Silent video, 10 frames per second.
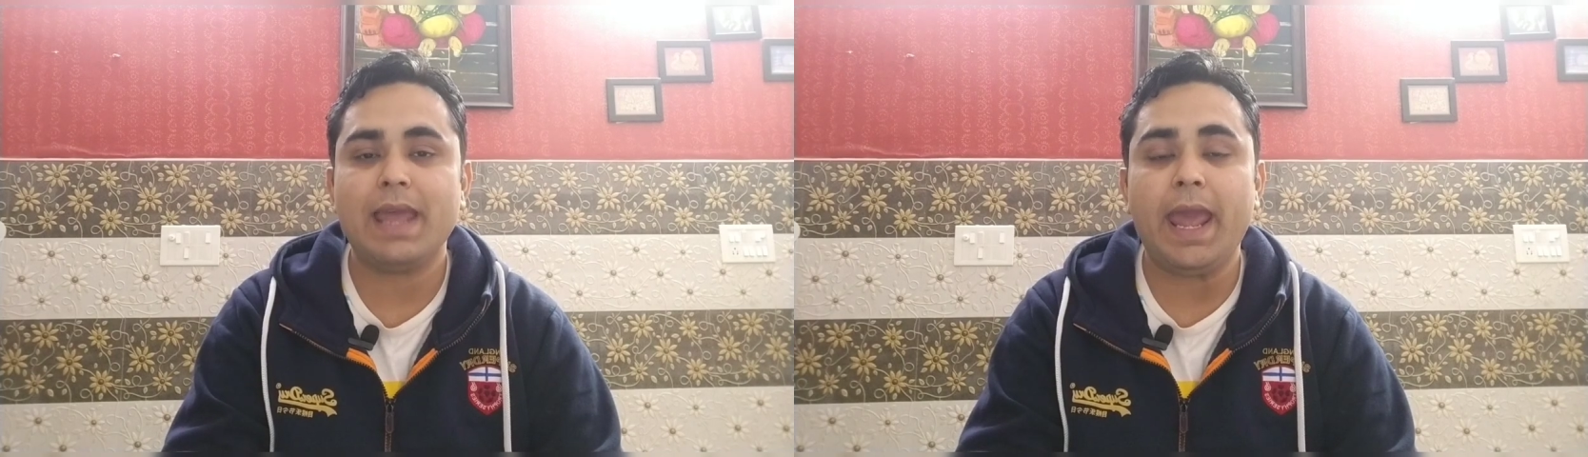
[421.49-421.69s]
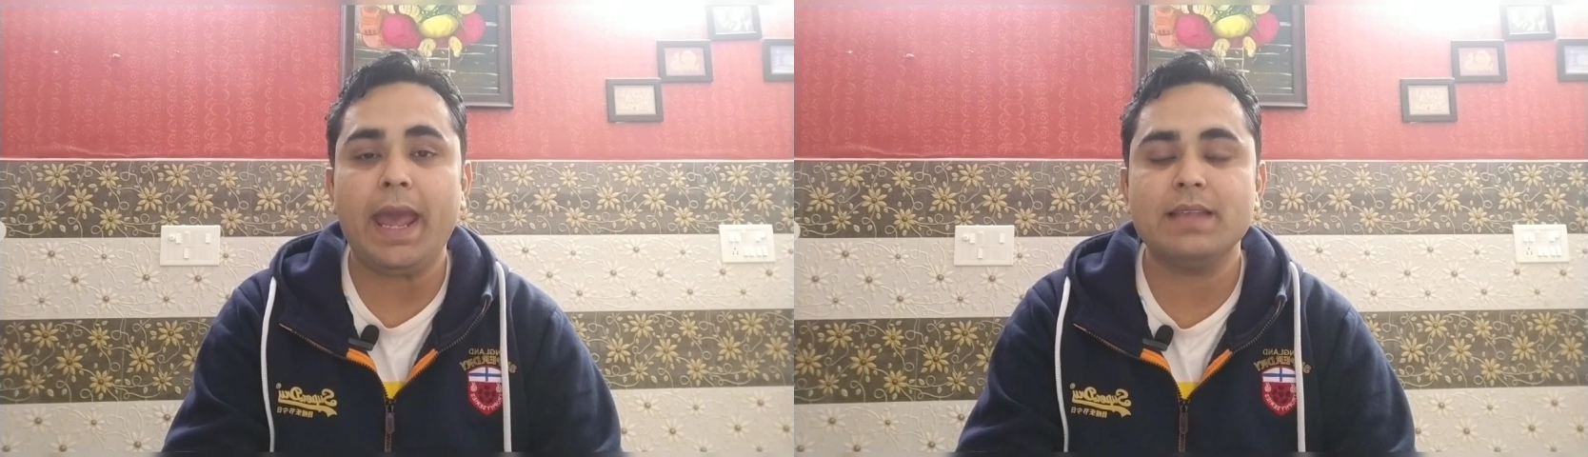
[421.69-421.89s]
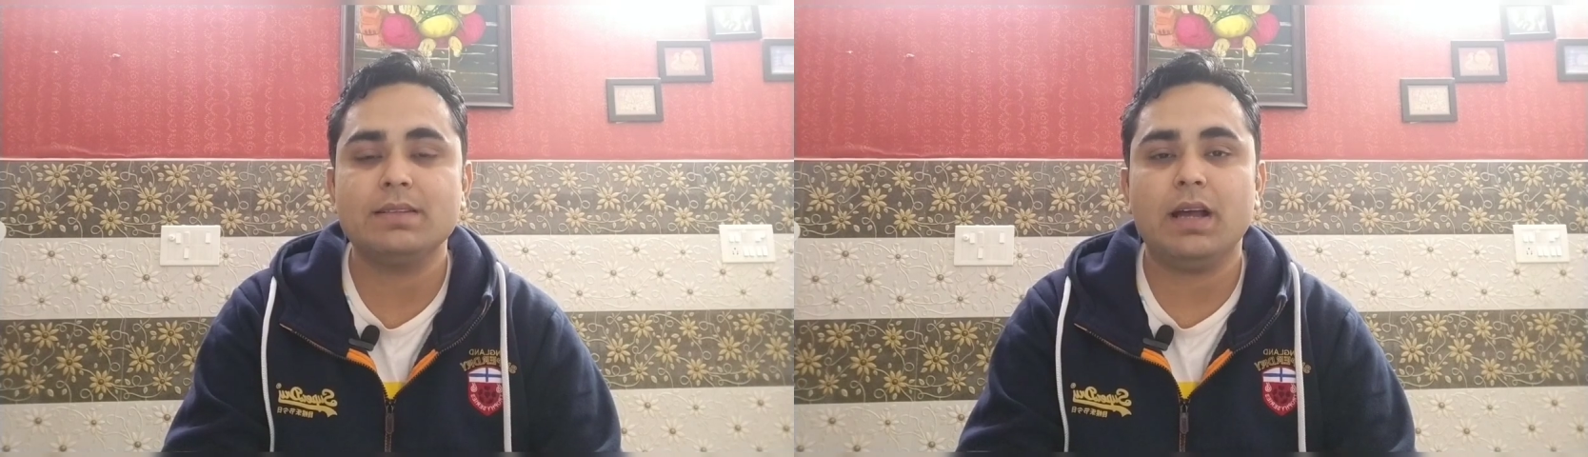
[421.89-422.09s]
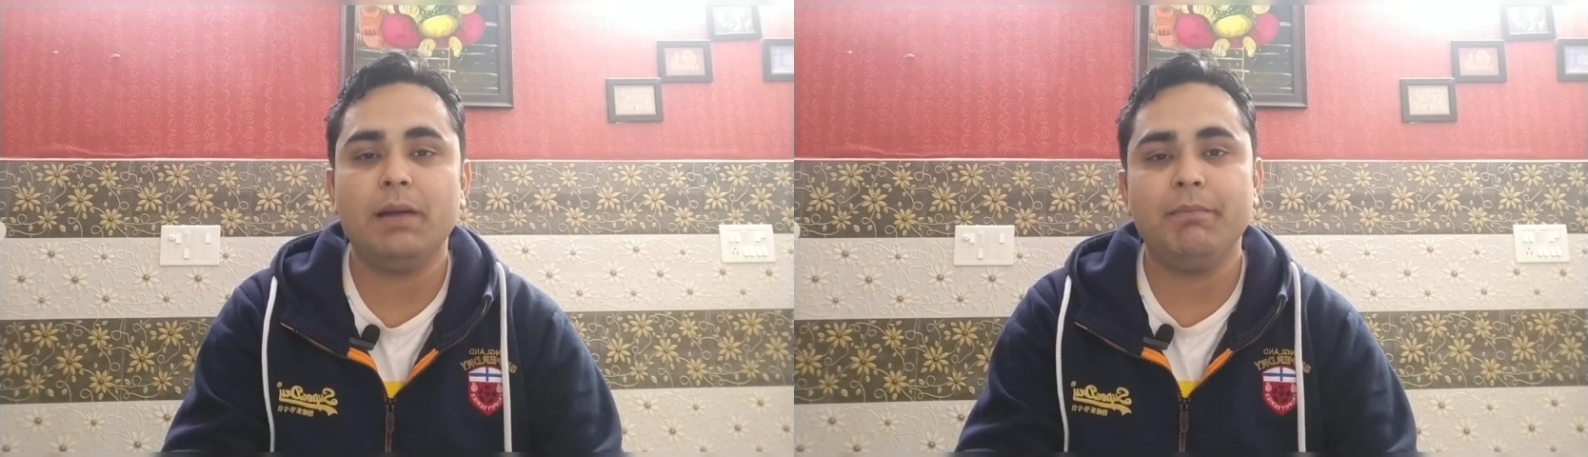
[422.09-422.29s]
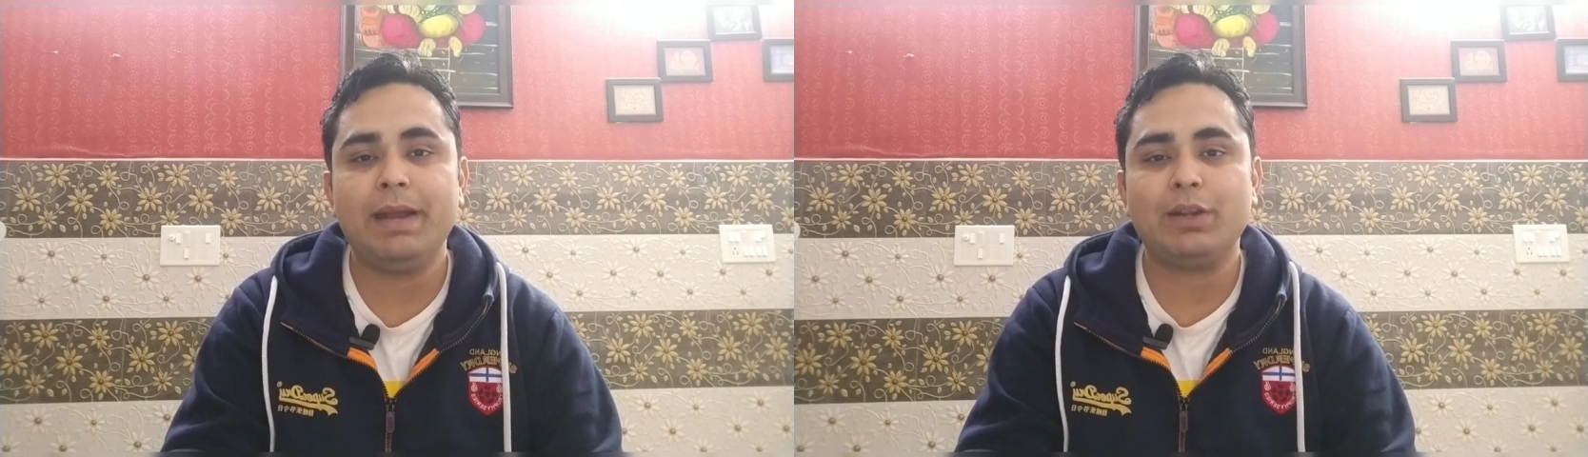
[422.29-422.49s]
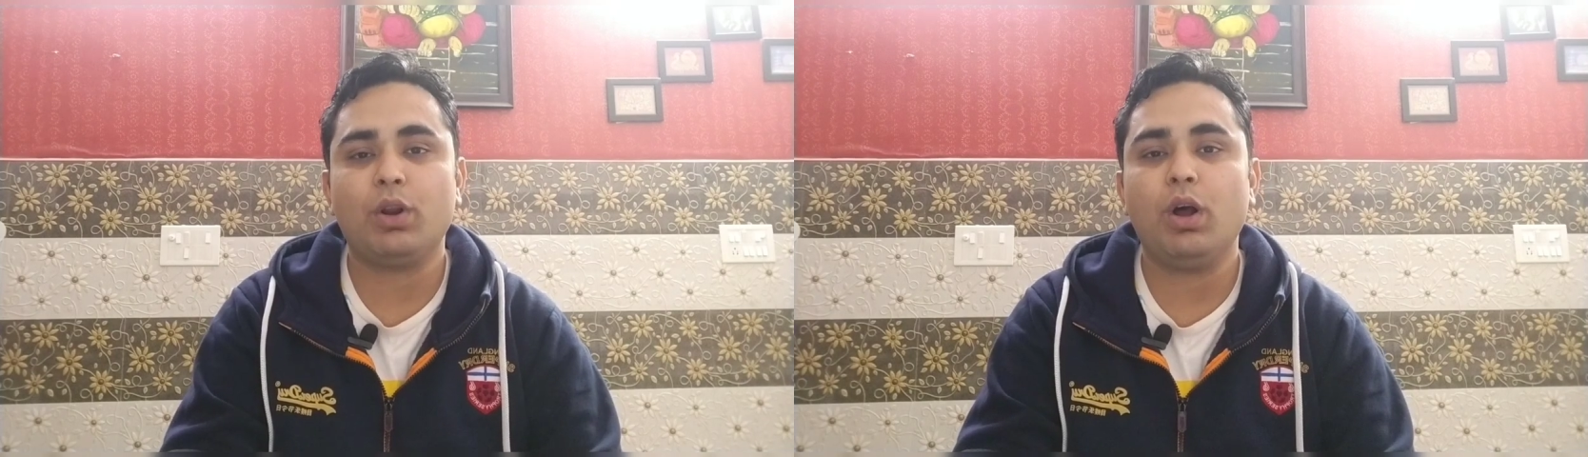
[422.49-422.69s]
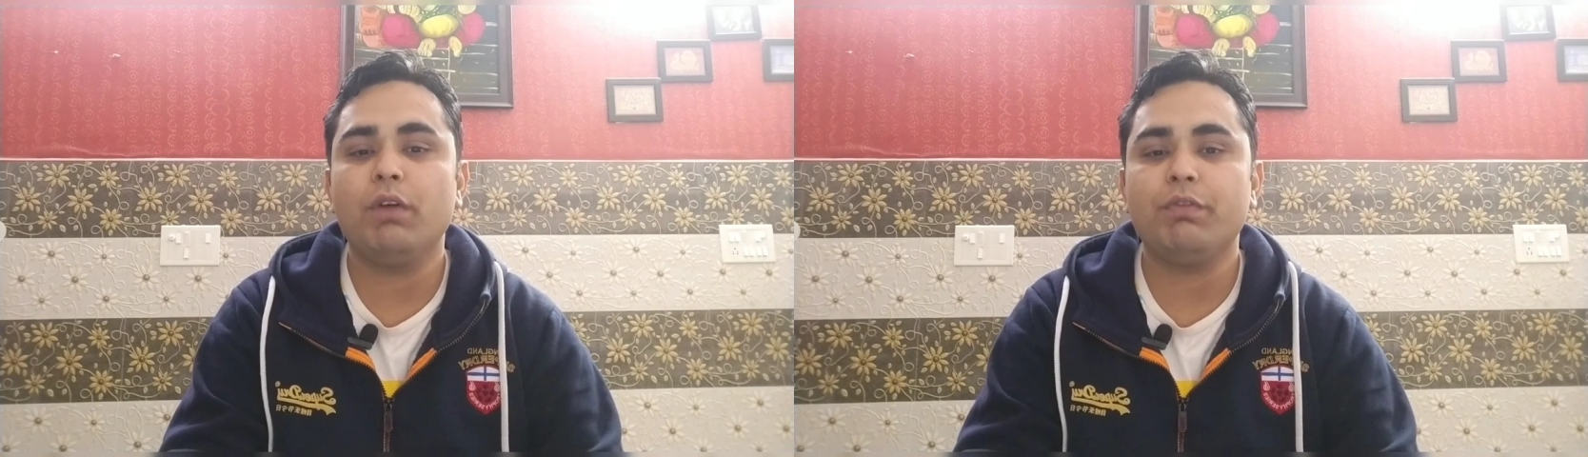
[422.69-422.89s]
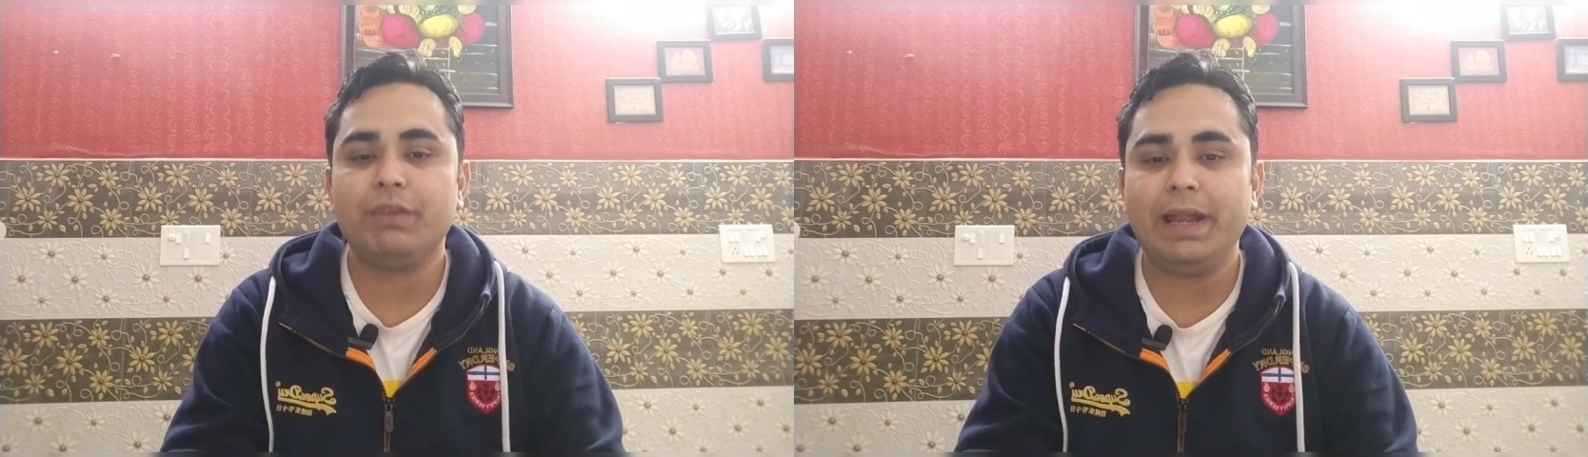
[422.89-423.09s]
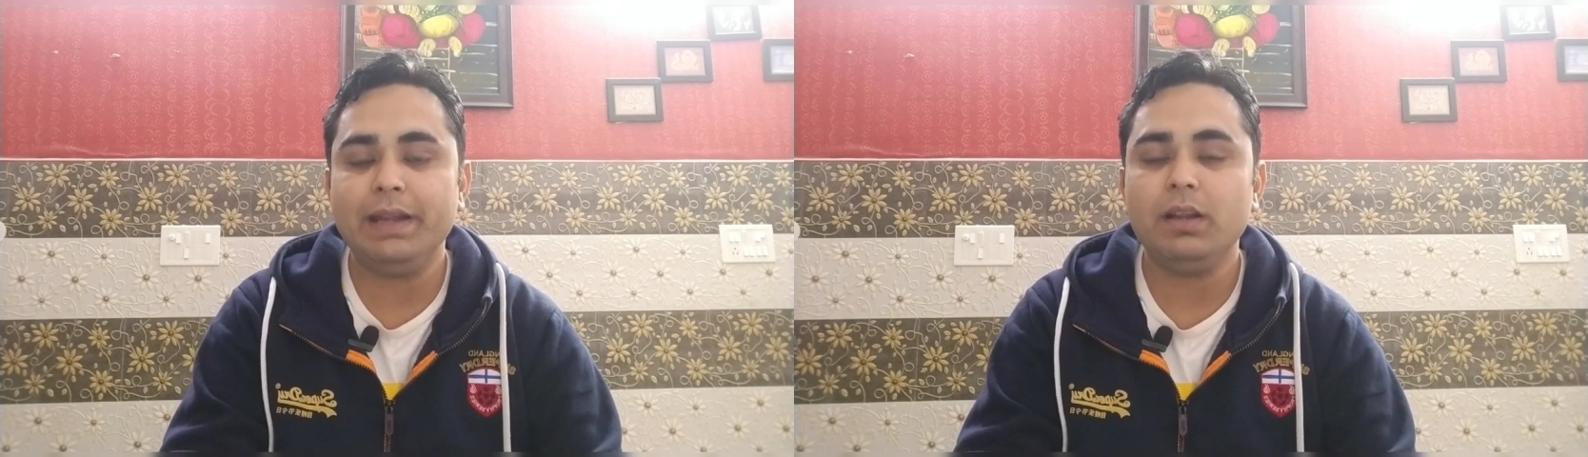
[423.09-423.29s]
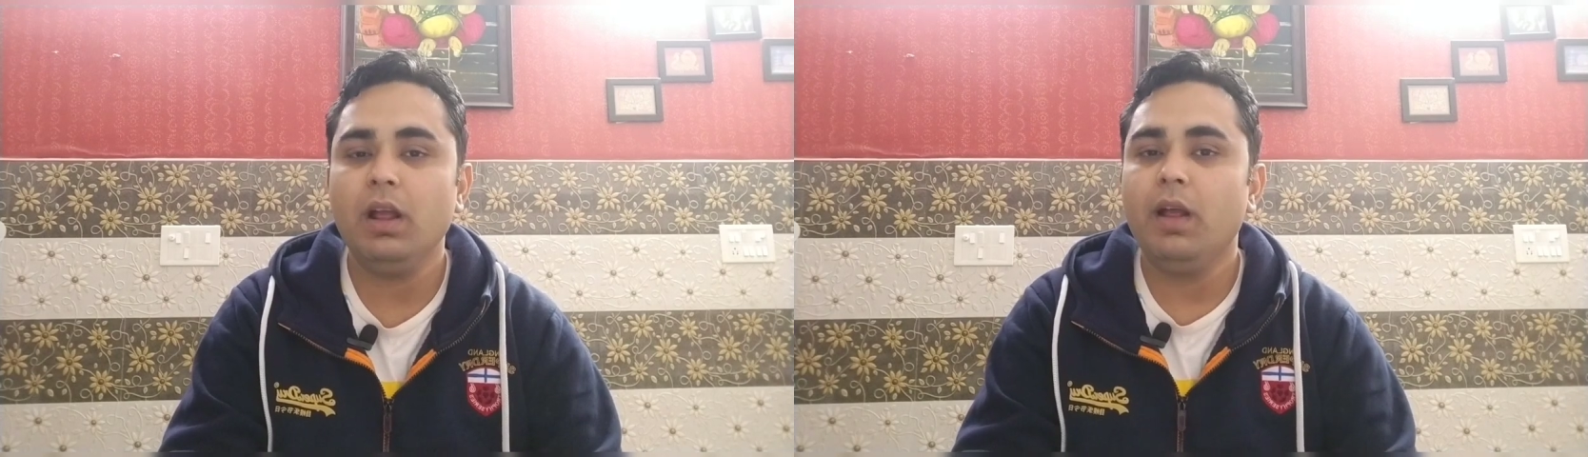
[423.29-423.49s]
as a matter of right,